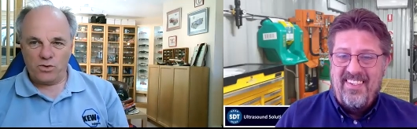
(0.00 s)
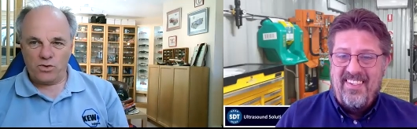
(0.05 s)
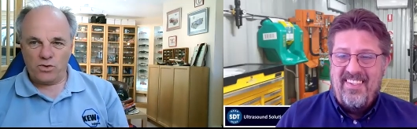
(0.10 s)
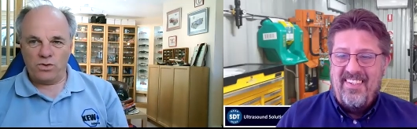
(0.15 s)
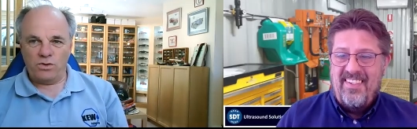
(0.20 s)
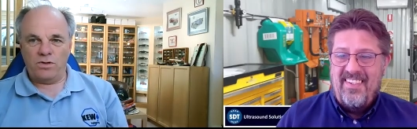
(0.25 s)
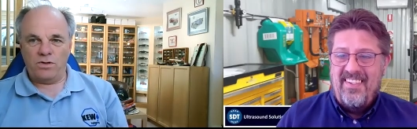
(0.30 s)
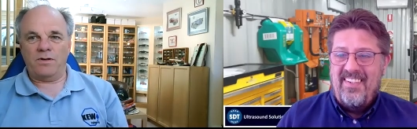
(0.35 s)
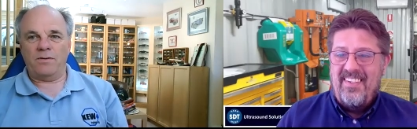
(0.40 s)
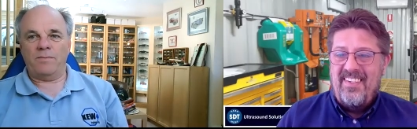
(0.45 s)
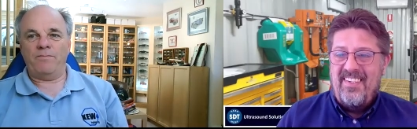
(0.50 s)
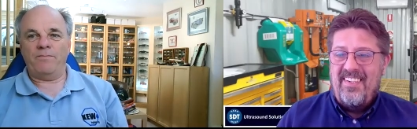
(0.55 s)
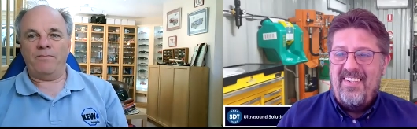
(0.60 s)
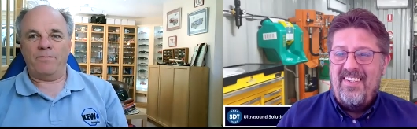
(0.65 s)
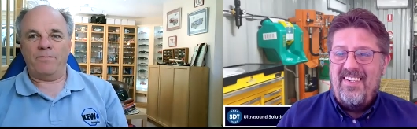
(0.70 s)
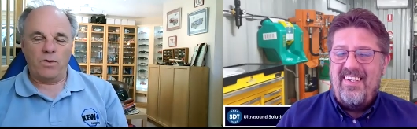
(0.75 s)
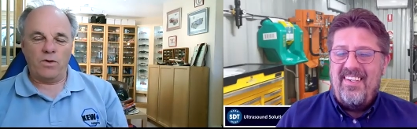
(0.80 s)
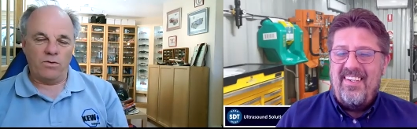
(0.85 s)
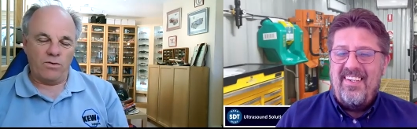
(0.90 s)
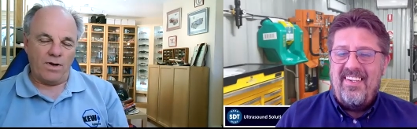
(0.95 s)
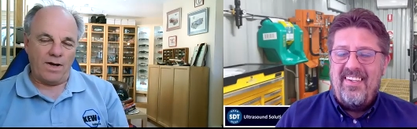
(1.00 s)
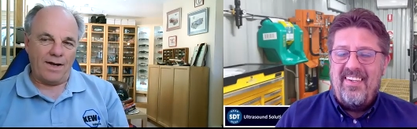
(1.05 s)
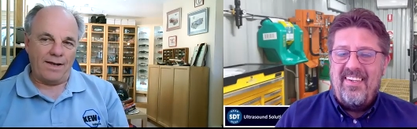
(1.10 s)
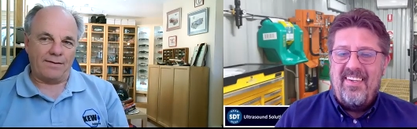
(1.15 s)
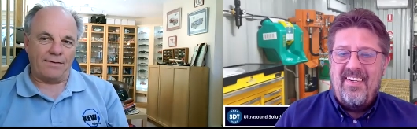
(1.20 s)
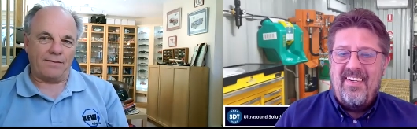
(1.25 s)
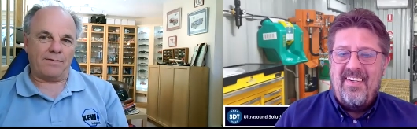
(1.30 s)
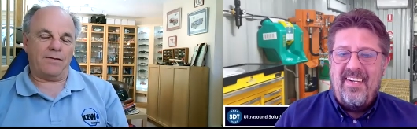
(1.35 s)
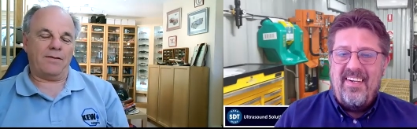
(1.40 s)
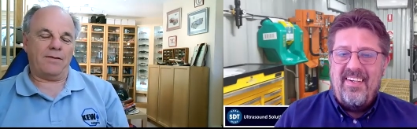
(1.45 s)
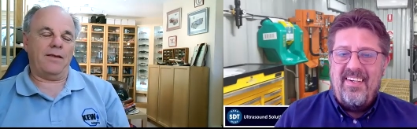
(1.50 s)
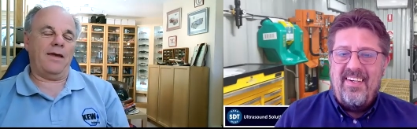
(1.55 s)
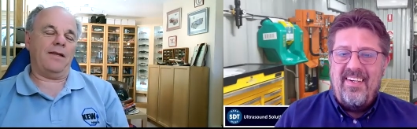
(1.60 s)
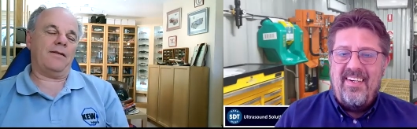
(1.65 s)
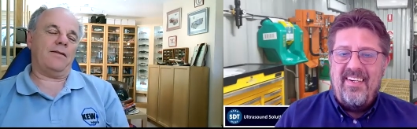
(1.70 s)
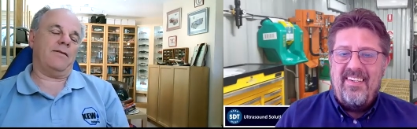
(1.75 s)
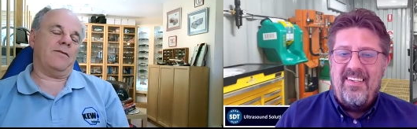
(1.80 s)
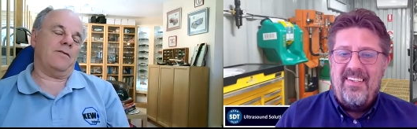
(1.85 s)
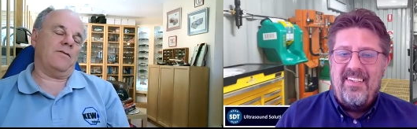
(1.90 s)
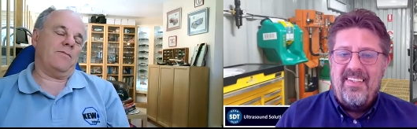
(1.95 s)
Speaker 1: Sure, you're right.
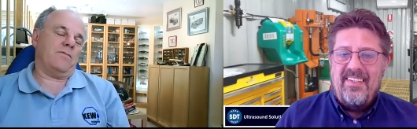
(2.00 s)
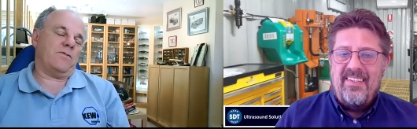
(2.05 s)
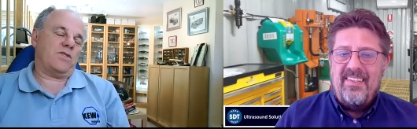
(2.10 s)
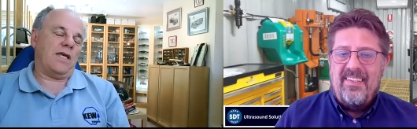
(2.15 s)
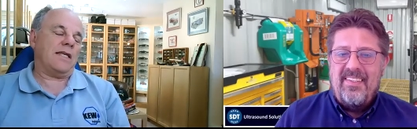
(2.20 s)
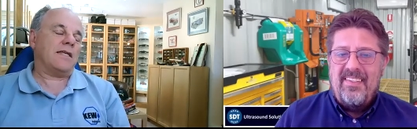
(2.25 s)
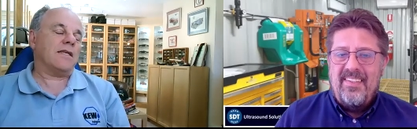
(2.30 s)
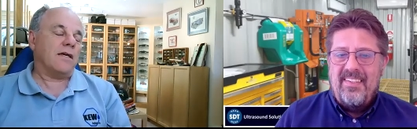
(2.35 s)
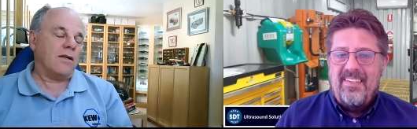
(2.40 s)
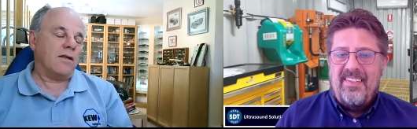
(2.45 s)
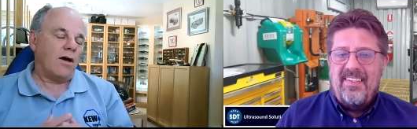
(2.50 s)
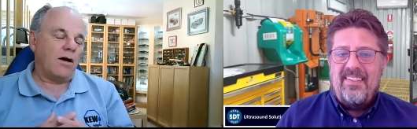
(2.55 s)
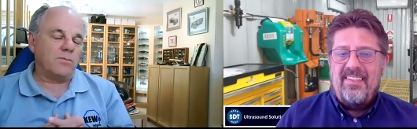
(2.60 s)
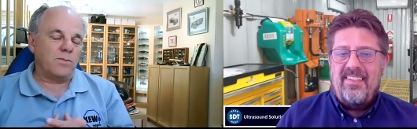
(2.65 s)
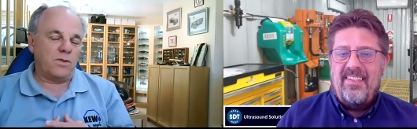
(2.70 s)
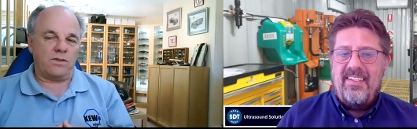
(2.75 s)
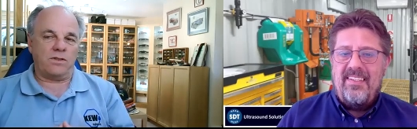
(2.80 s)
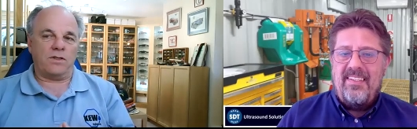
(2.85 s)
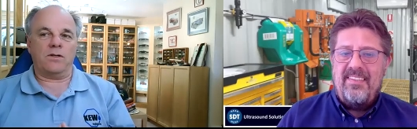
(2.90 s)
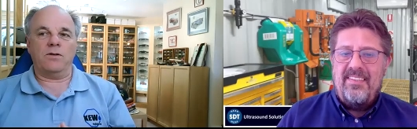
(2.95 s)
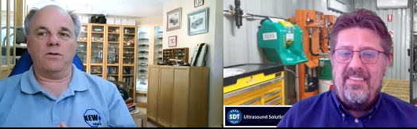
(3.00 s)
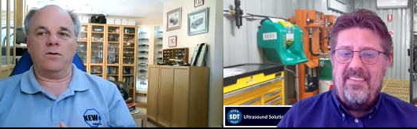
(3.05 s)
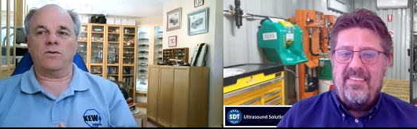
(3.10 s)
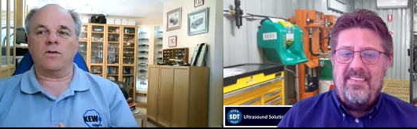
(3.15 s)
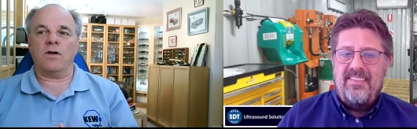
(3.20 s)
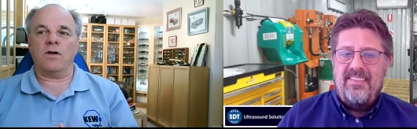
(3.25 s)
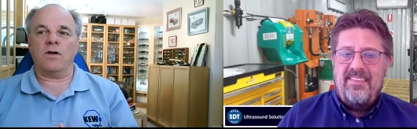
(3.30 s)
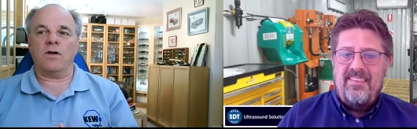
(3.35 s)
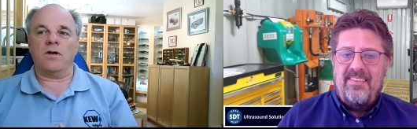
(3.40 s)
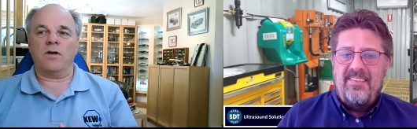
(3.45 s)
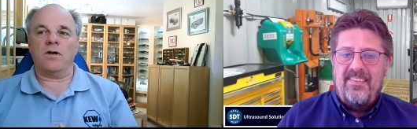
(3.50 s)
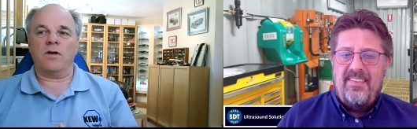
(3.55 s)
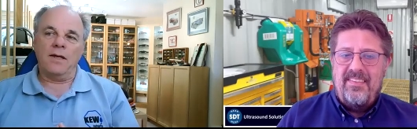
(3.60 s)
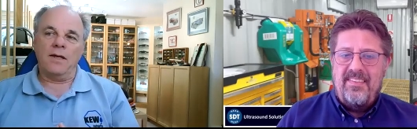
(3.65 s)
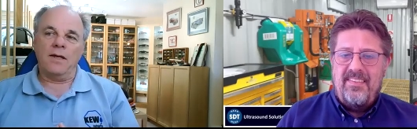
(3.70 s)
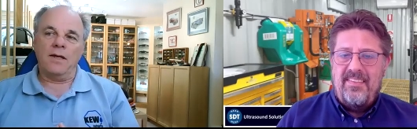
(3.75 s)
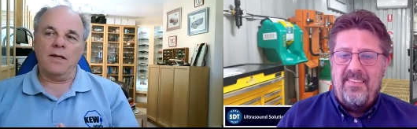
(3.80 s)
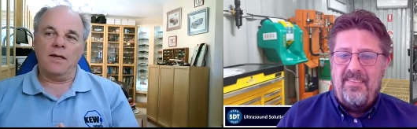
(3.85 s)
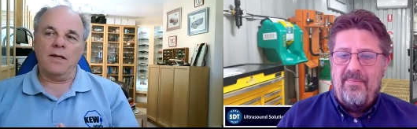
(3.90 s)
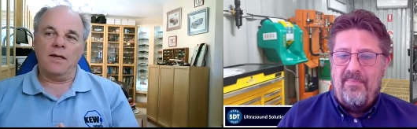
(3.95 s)
Yeah, setting alarms is a good topic.
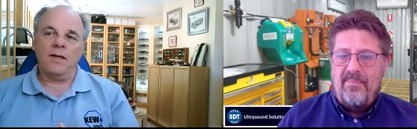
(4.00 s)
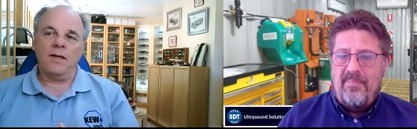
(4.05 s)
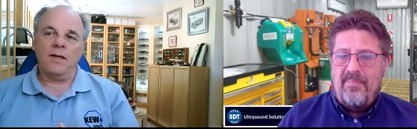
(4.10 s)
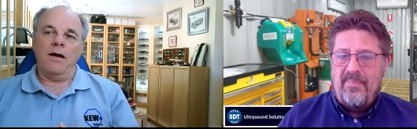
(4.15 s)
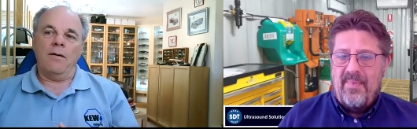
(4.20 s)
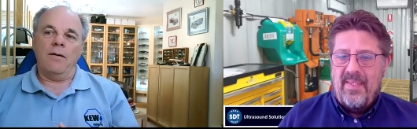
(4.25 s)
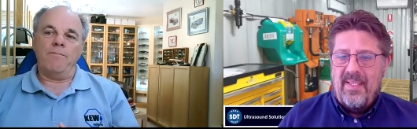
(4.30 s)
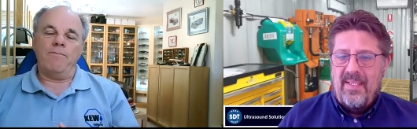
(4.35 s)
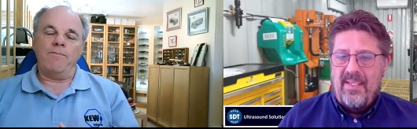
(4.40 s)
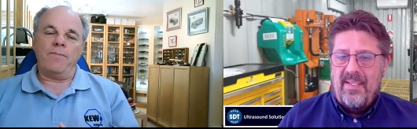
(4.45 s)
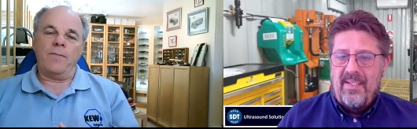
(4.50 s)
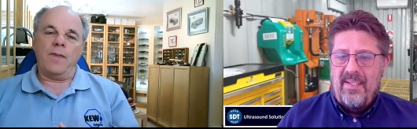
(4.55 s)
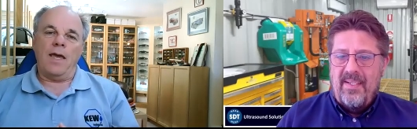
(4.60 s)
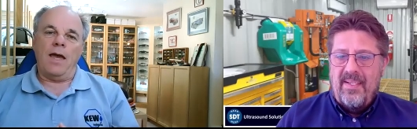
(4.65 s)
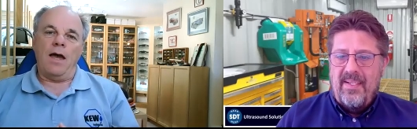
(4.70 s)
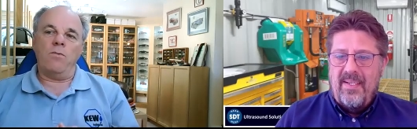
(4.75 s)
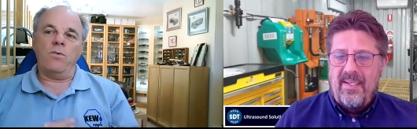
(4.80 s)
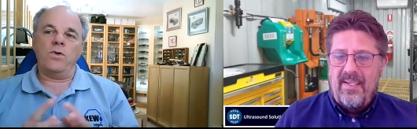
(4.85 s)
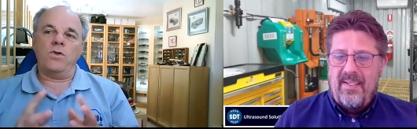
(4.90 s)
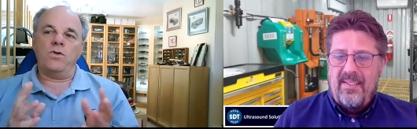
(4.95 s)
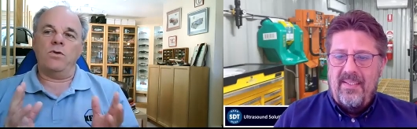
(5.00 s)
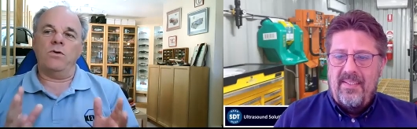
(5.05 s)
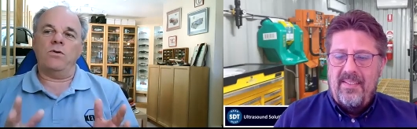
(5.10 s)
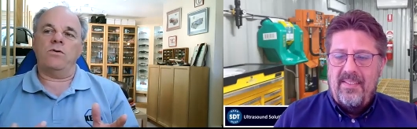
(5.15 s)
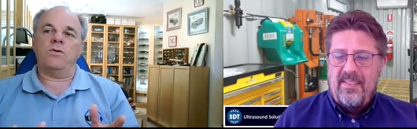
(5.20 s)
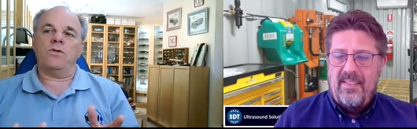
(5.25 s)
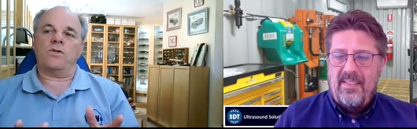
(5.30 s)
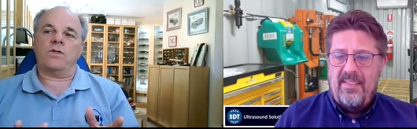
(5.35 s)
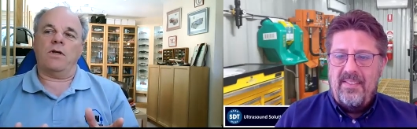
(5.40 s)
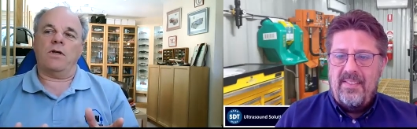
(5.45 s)
Uh, how would you